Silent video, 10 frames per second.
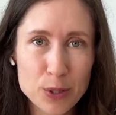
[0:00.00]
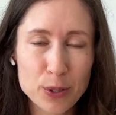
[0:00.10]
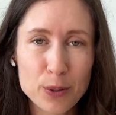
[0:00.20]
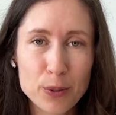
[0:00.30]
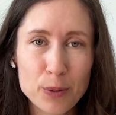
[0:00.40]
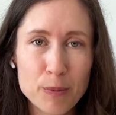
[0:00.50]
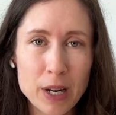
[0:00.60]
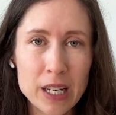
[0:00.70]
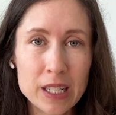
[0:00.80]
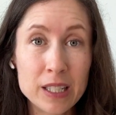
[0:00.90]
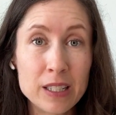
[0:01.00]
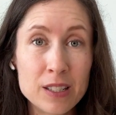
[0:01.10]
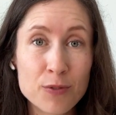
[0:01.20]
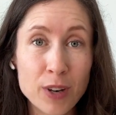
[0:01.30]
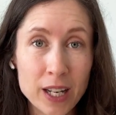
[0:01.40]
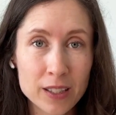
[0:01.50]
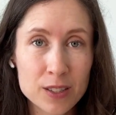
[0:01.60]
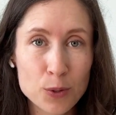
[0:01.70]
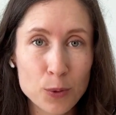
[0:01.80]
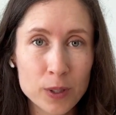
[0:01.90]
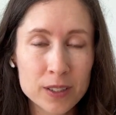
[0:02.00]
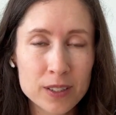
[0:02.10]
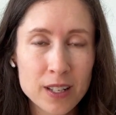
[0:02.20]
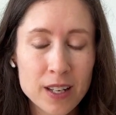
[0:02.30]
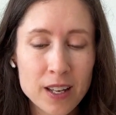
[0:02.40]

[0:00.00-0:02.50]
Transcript: to my niece Violet's quilt,